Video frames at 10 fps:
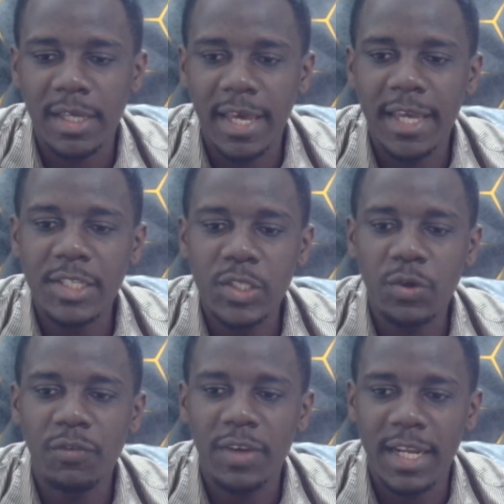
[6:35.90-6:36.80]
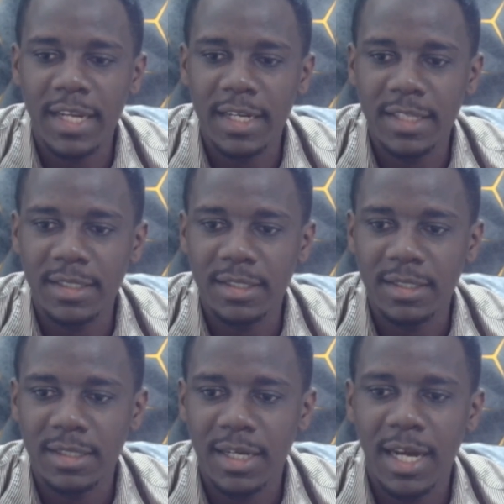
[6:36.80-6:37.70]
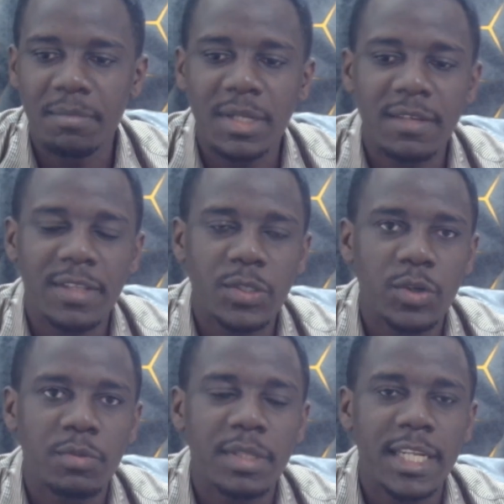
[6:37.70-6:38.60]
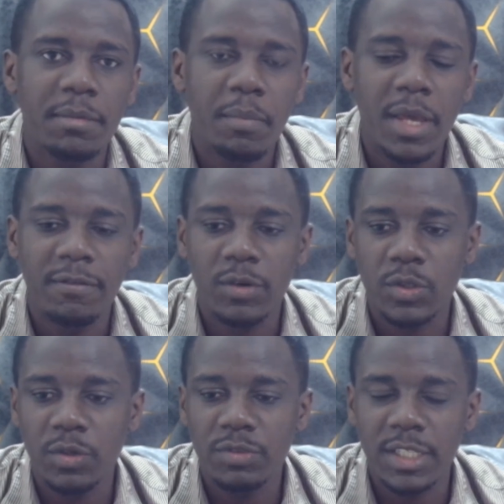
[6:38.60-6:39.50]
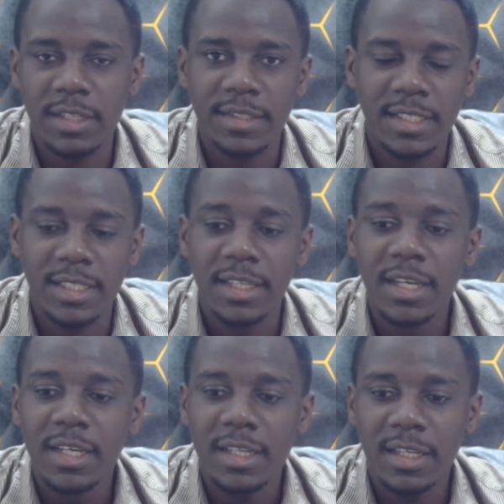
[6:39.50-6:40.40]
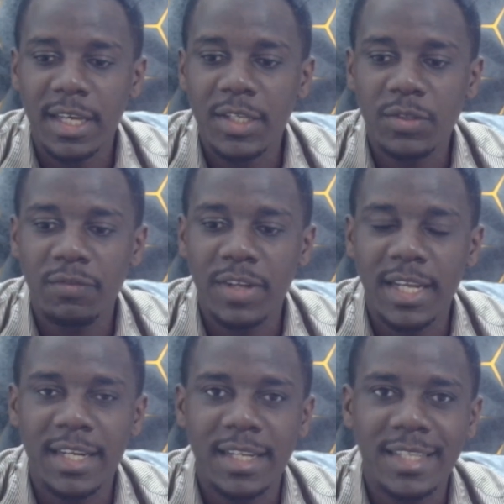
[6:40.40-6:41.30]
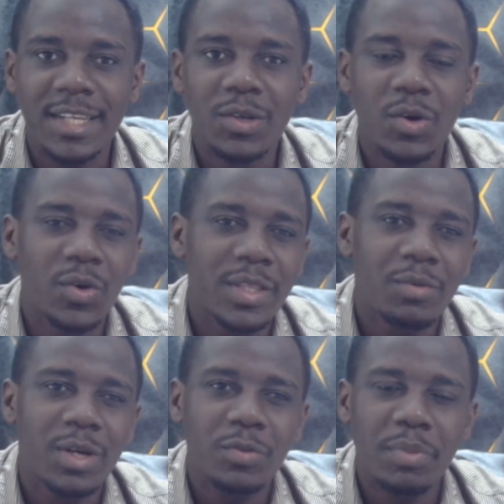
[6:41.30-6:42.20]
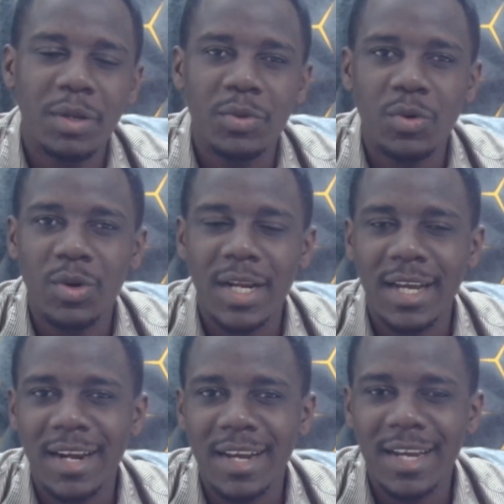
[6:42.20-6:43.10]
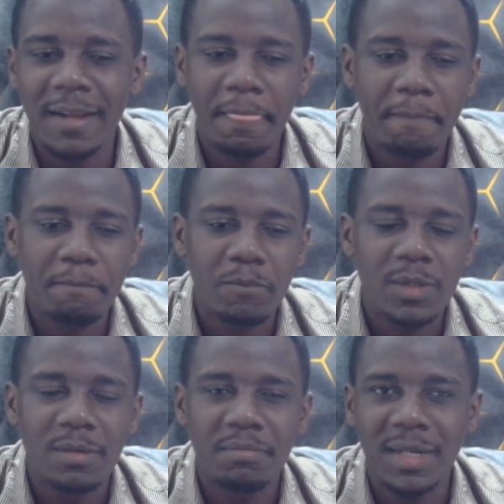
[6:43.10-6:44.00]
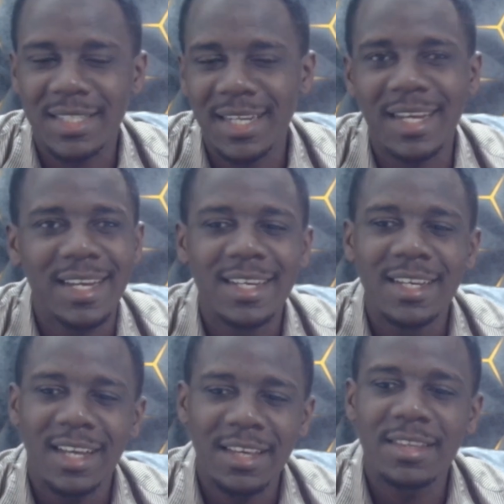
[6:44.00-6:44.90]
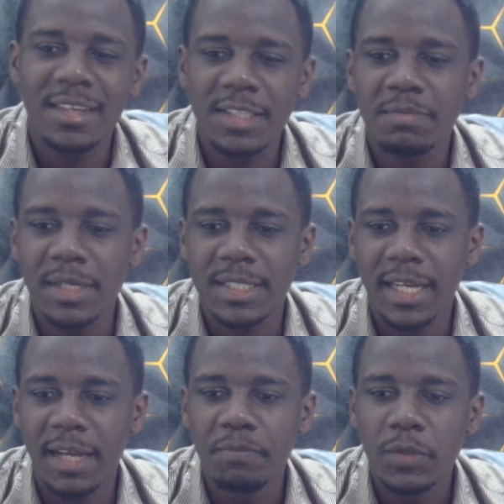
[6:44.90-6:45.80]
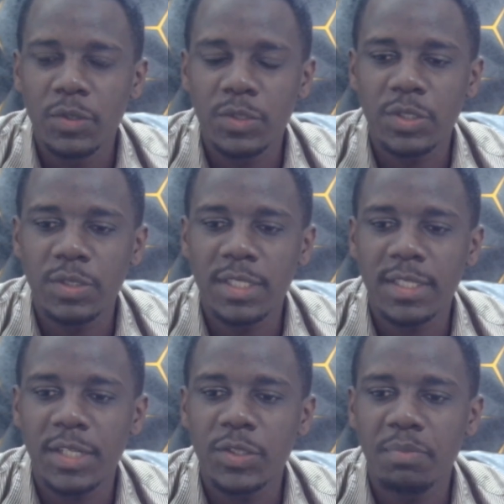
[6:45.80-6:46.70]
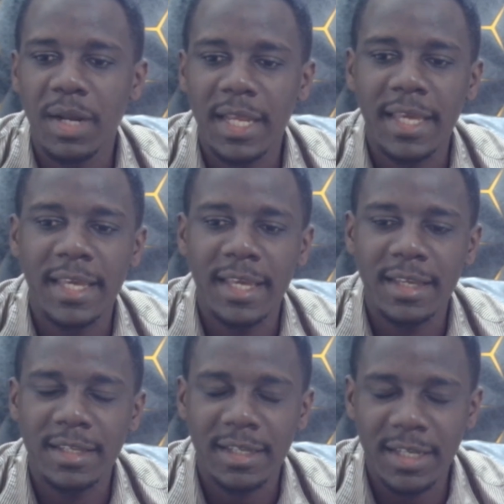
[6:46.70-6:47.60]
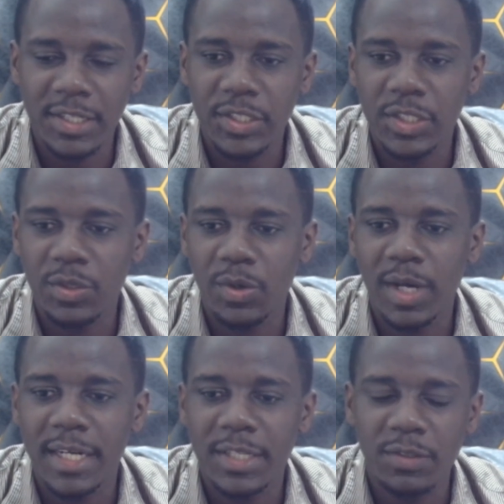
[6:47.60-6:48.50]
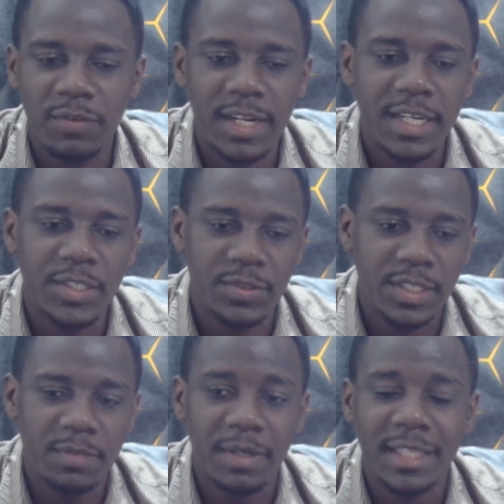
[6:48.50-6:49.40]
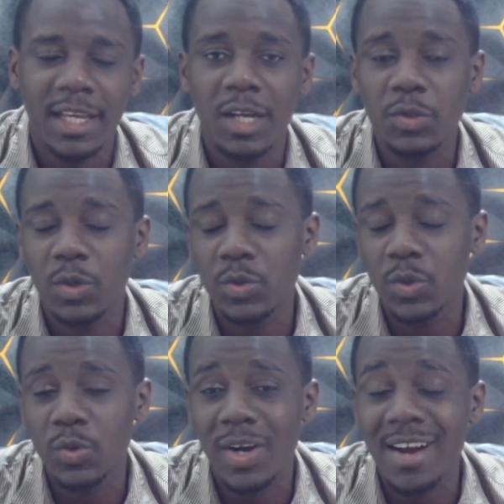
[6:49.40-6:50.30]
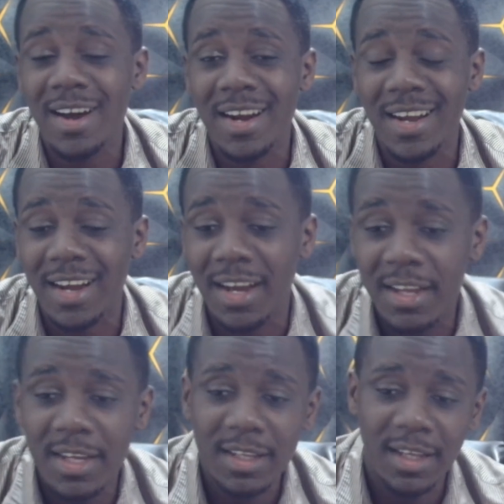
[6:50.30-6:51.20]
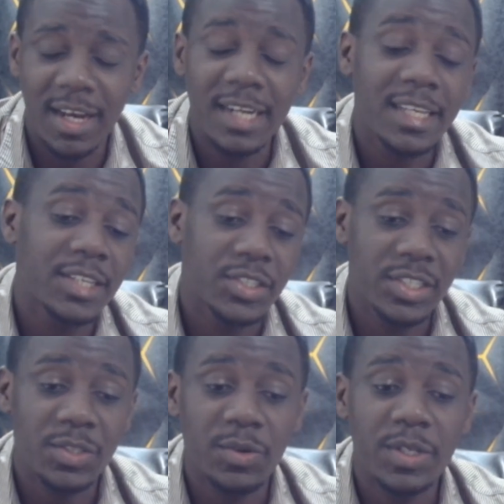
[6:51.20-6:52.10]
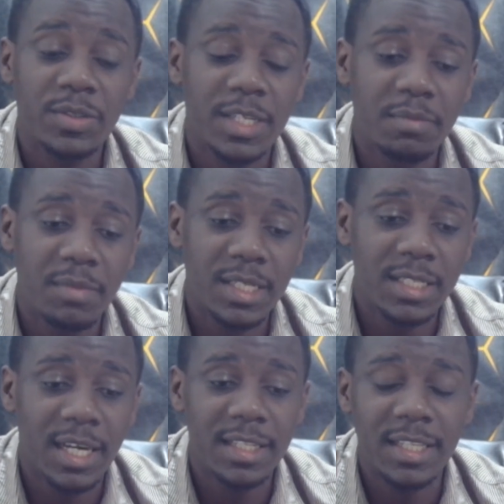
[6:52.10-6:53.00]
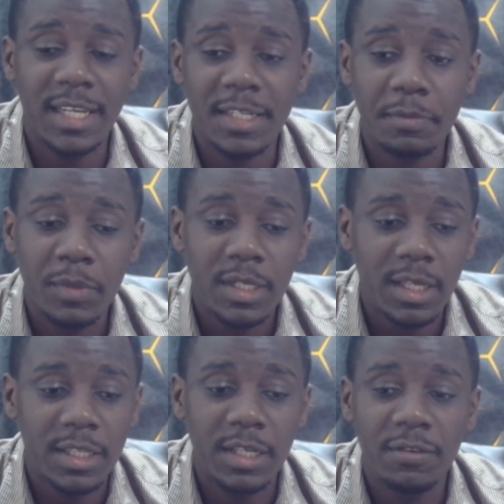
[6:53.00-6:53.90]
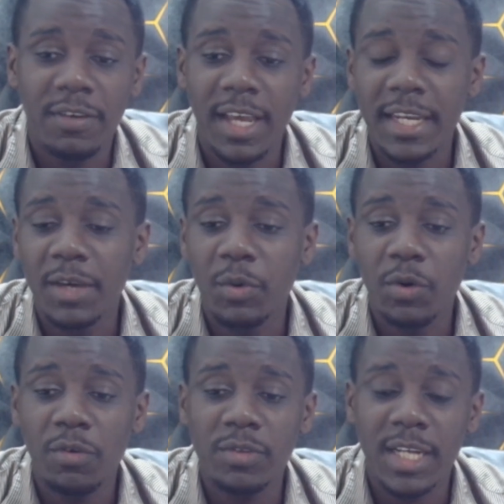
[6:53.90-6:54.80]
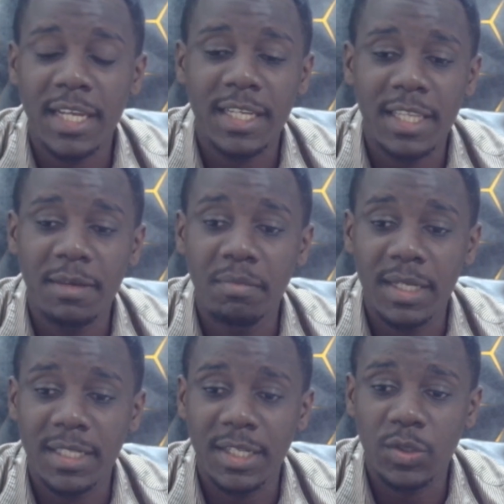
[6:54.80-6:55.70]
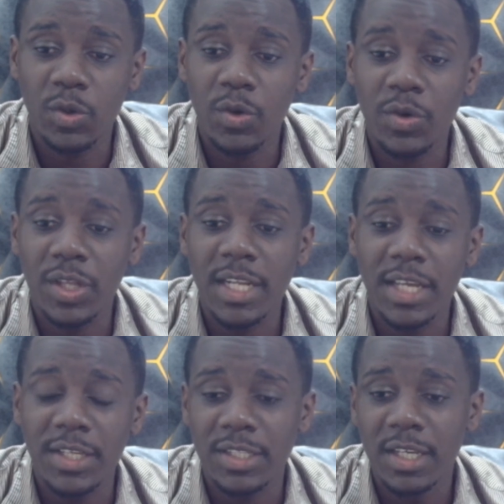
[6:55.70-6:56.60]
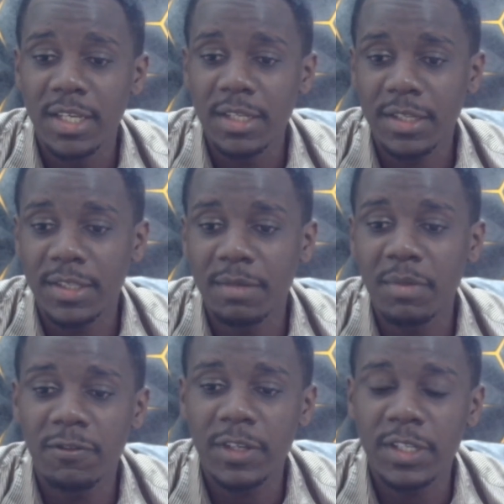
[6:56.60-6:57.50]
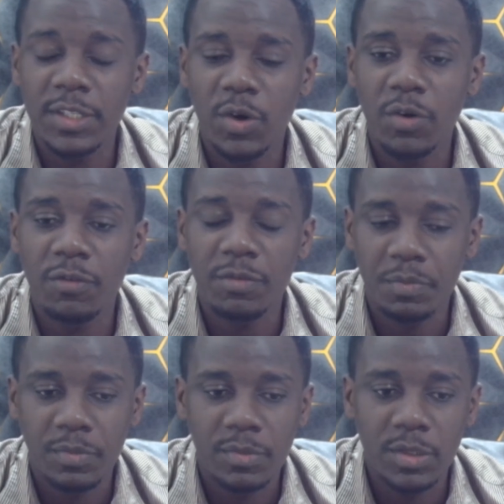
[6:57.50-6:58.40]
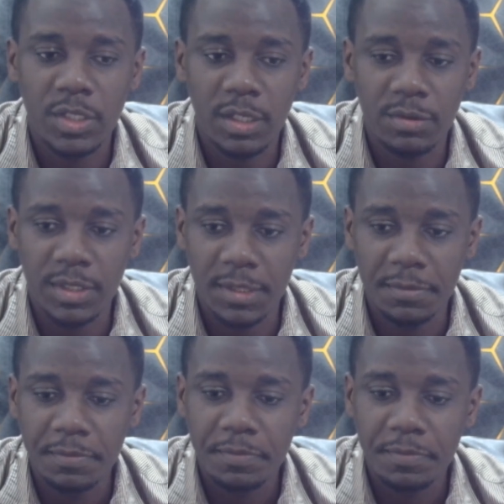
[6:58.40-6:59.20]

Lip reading: Enzo Fernandez. I believe that's going to be the double pivot of Chelsea, Enzo Fernandez. I know they want to play with Conor Gallagher, but I think it's better to see to it that you play Caicedo and Enzo Fernandez with this. But if they also do Gallagher and Caicedo into that mix, and then they'll find a way of aligning them better. So that is the midfield of Chelsea.